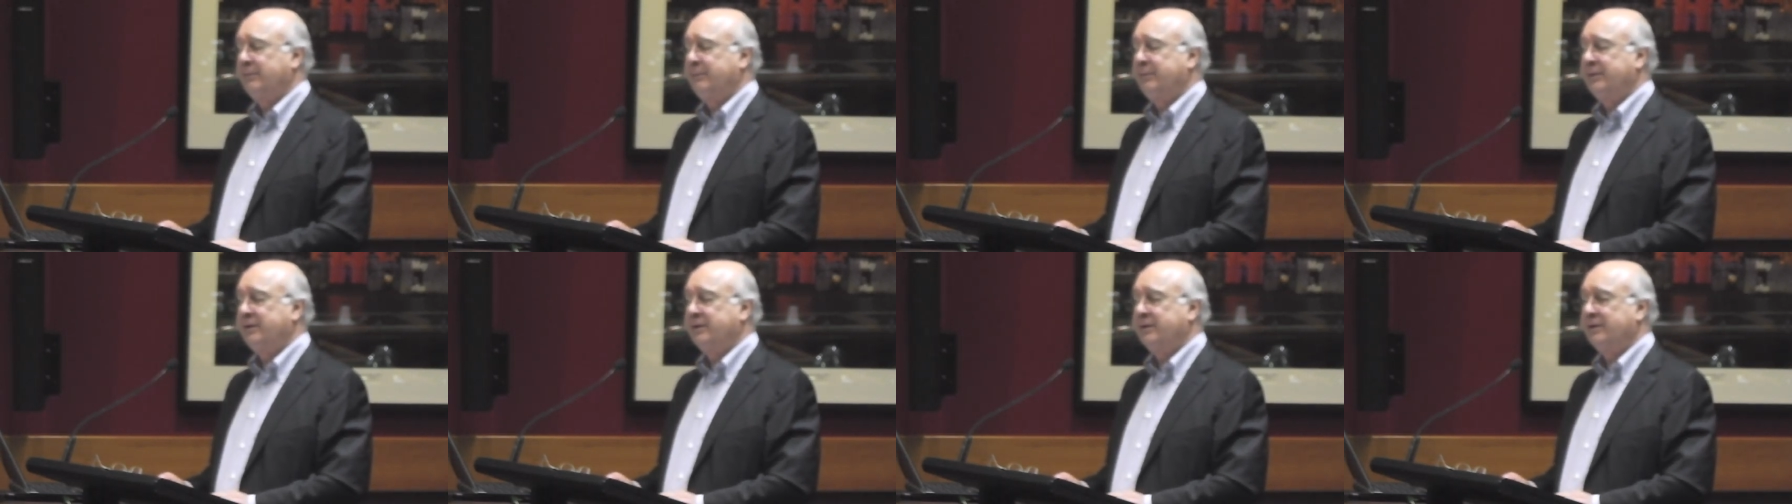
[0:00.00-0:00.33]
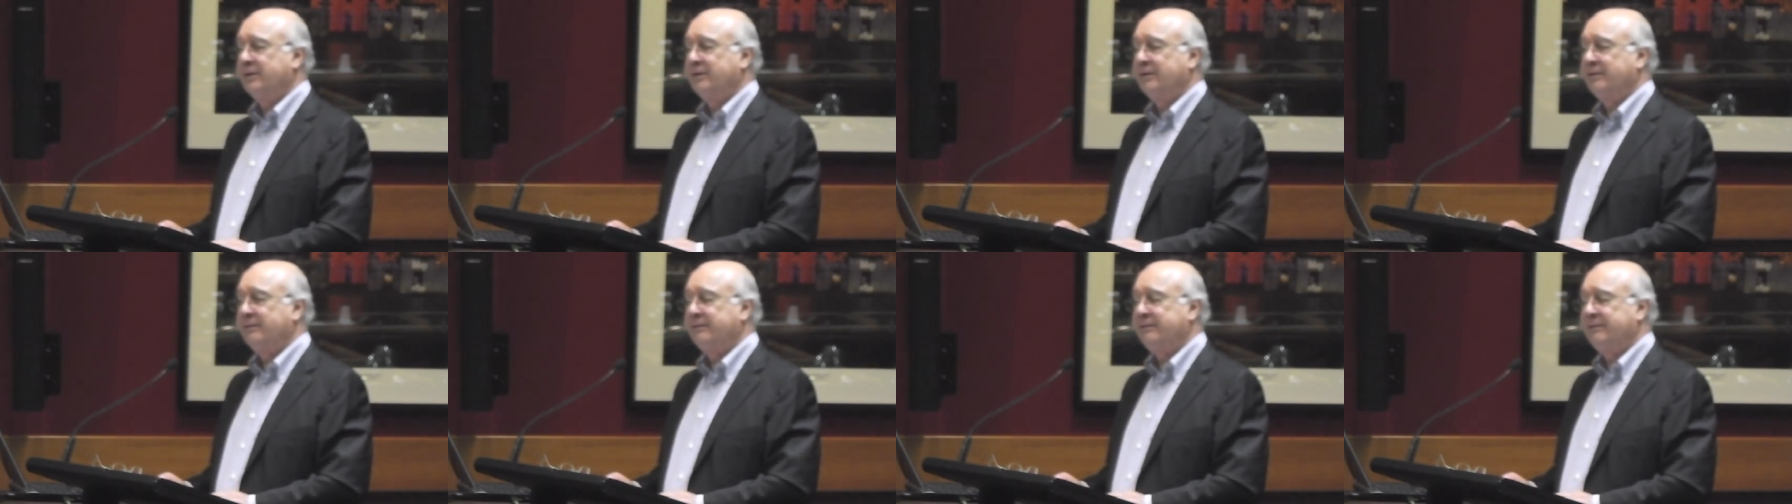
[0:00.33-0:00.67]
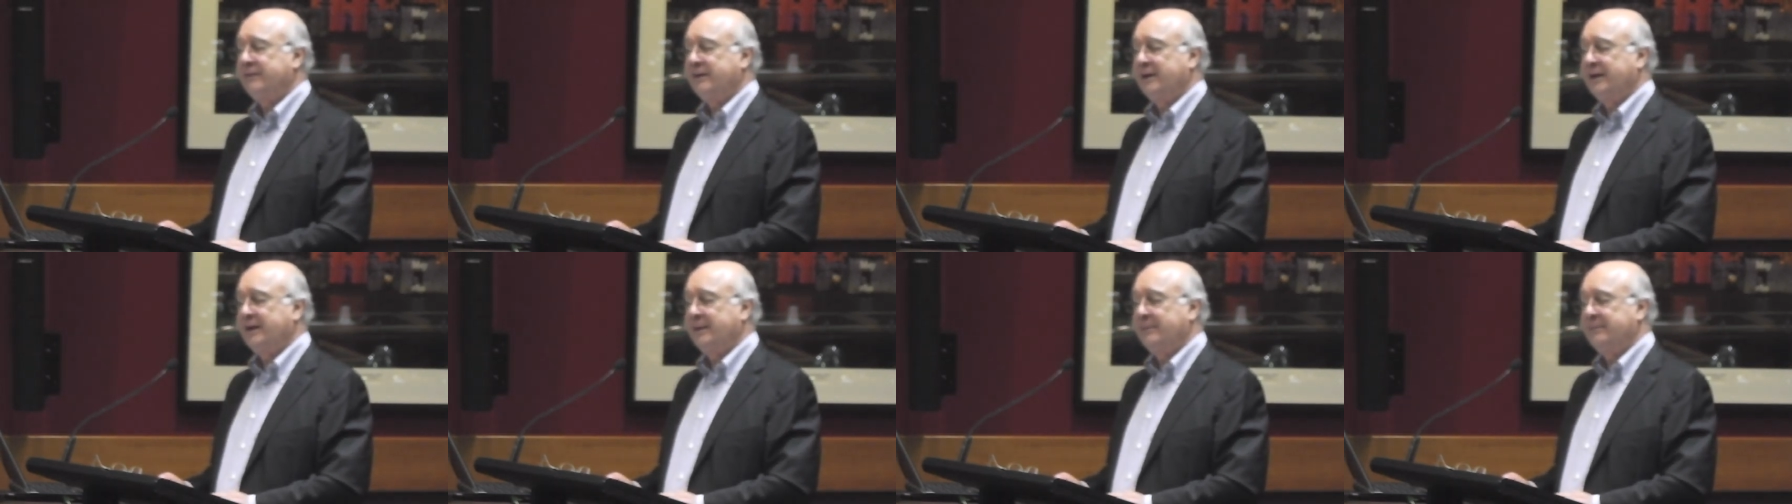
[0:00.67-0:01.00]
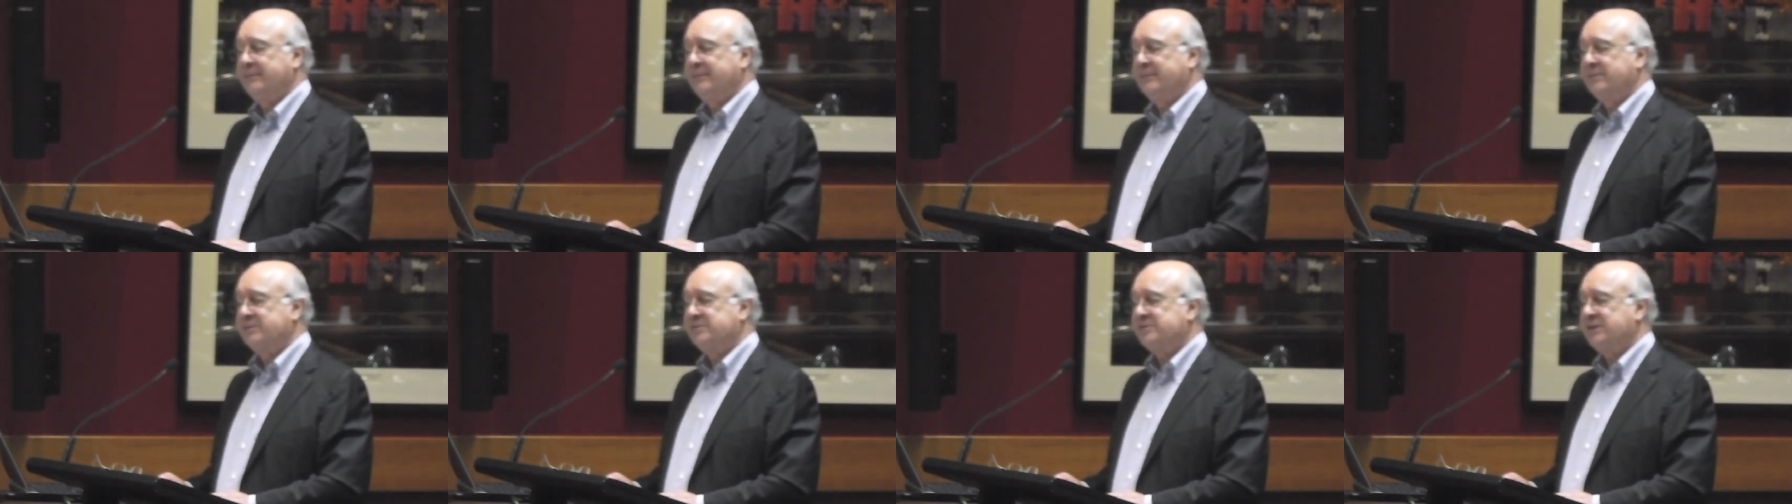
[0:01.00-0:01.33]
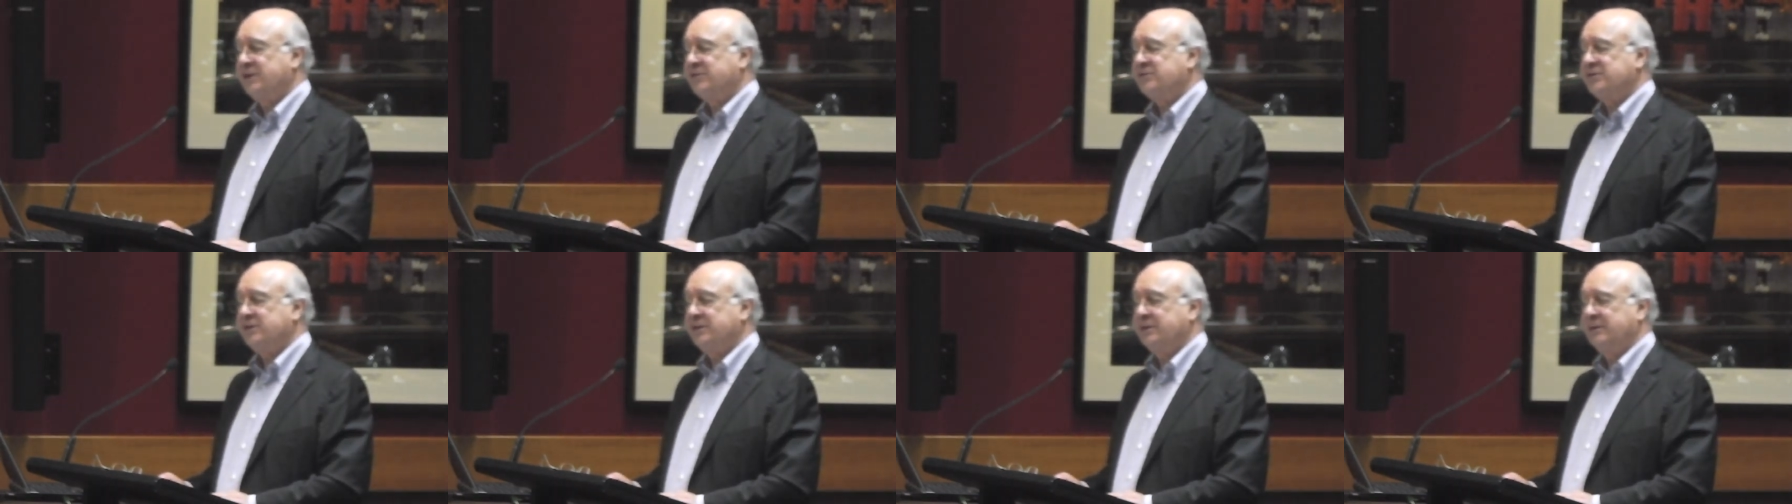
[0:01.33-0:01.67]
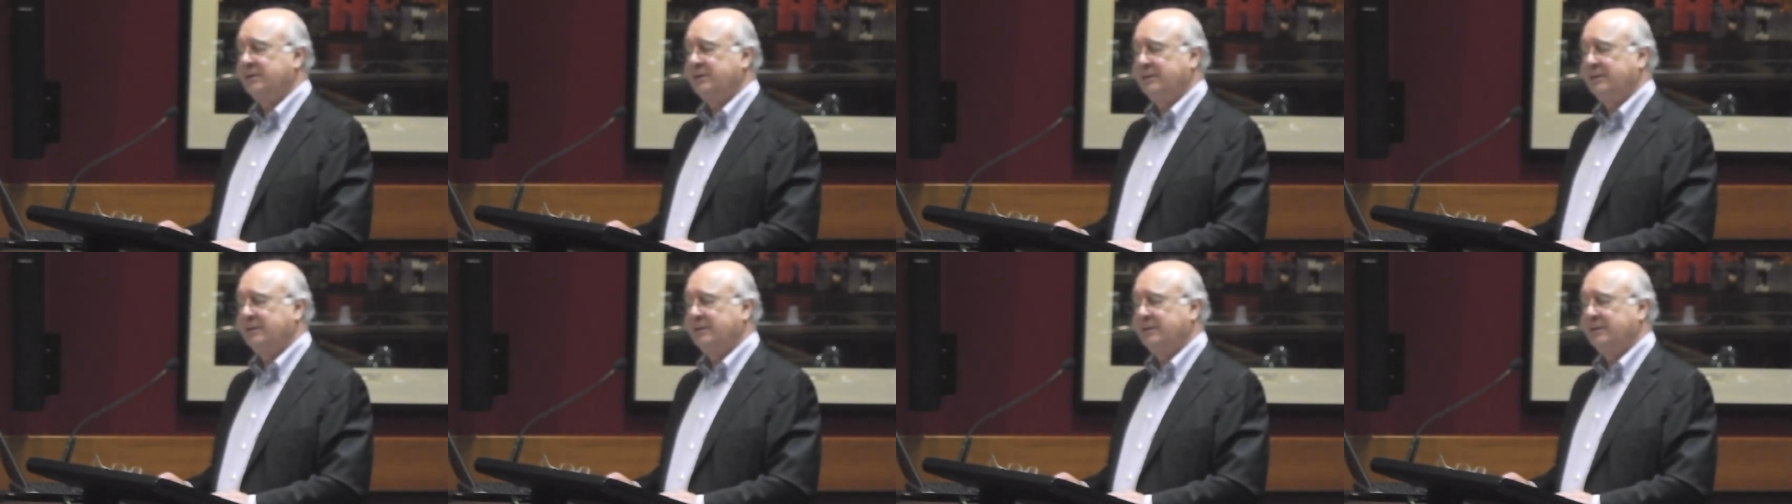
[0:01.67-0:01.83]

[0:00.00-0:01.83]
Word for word: repeal of um, Section